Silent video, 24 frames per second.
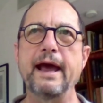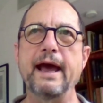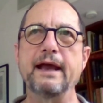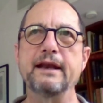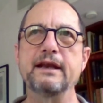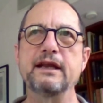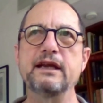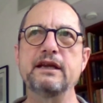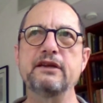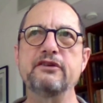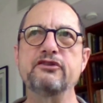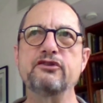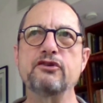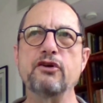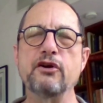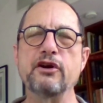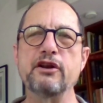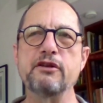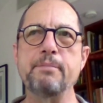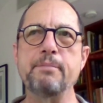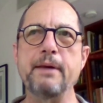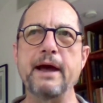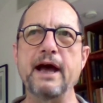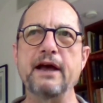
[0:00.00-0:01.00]
and he
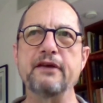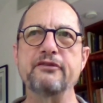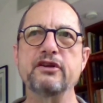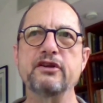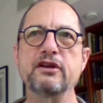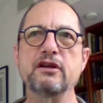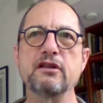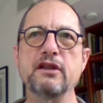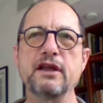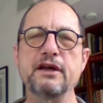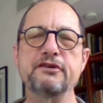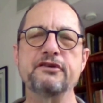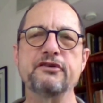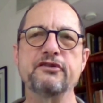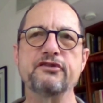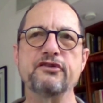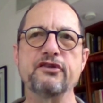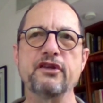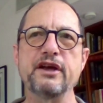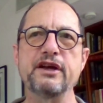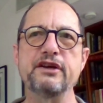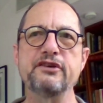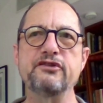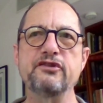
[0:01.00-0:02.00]
started passing
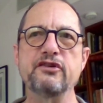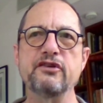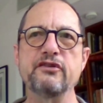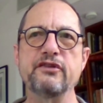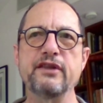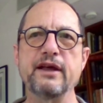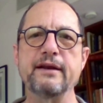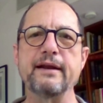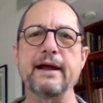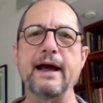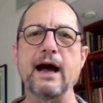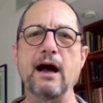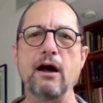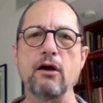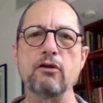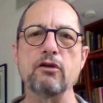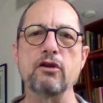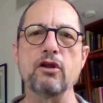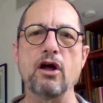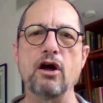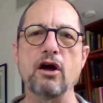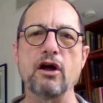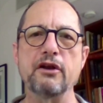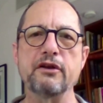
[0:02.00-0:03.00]
legislation that
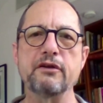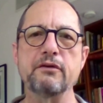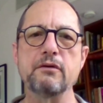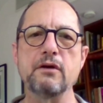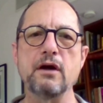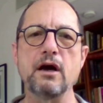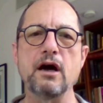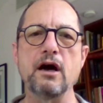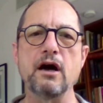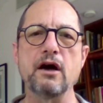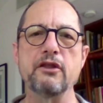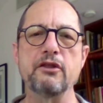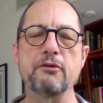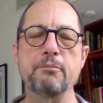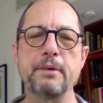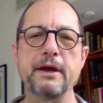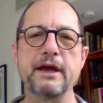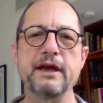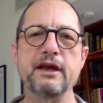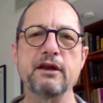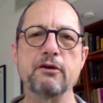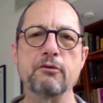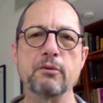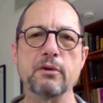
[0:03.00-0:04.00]
outlawed uh, the
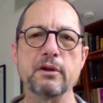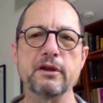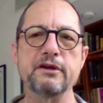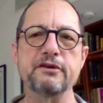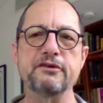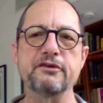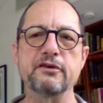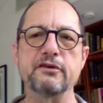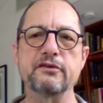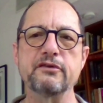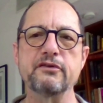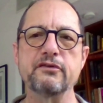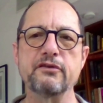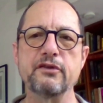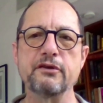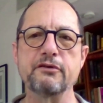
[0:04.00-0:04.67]
pagan religions,